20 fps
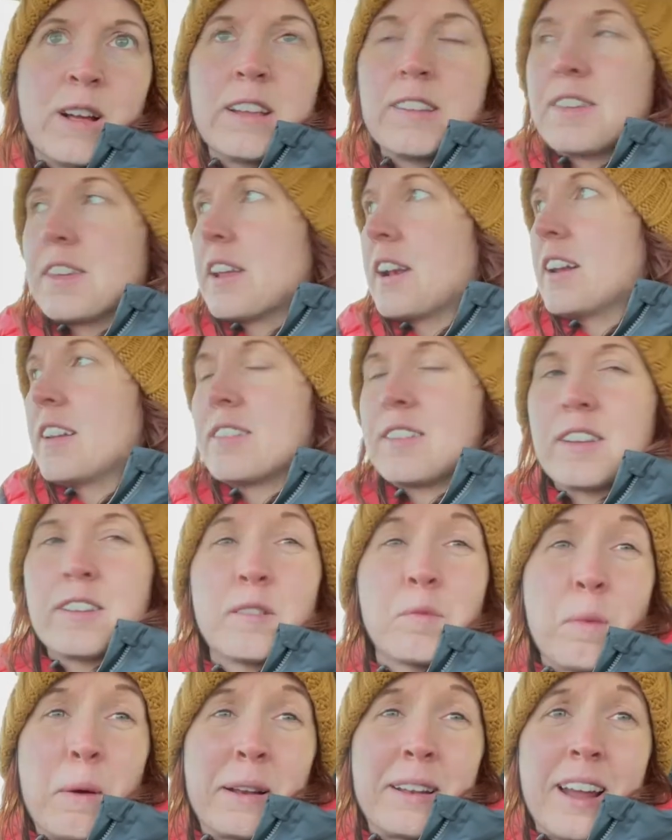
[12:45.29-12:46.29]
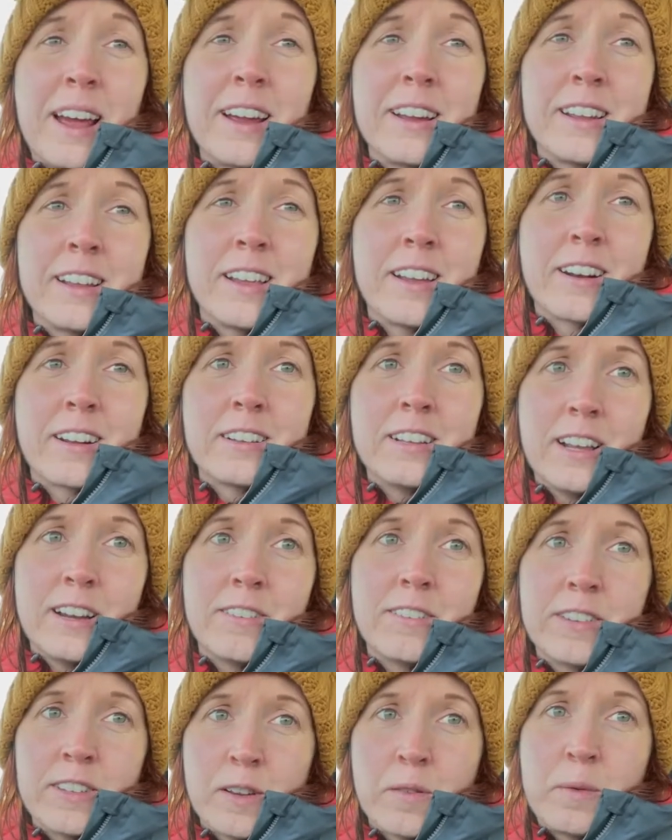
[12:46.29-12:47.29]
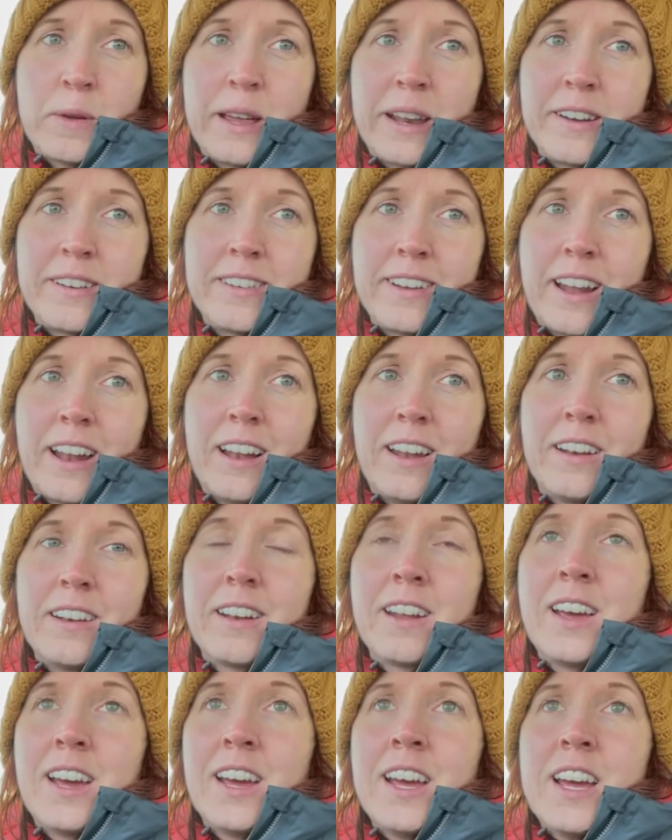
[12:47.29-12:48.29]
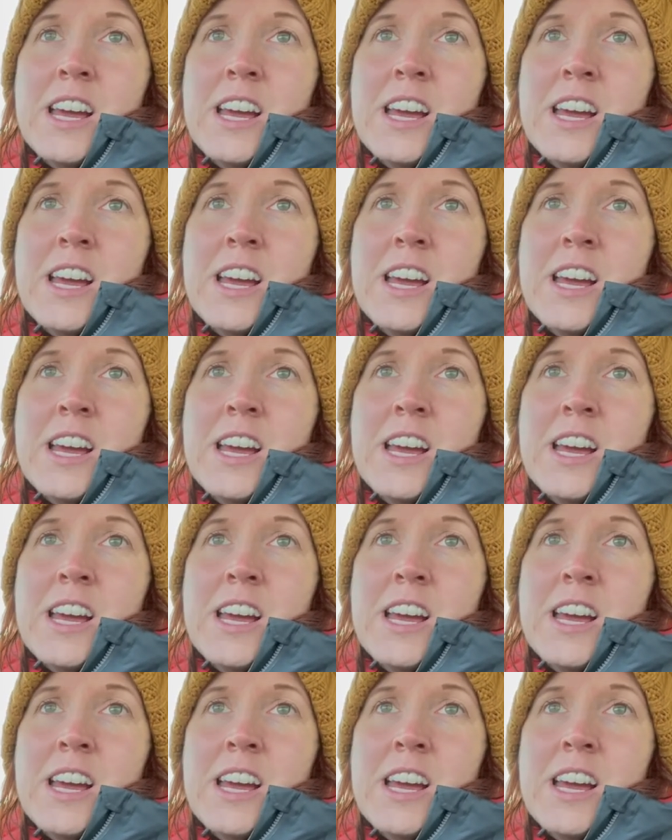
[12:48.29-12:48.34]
series of spectacular cliffs up here in Shetland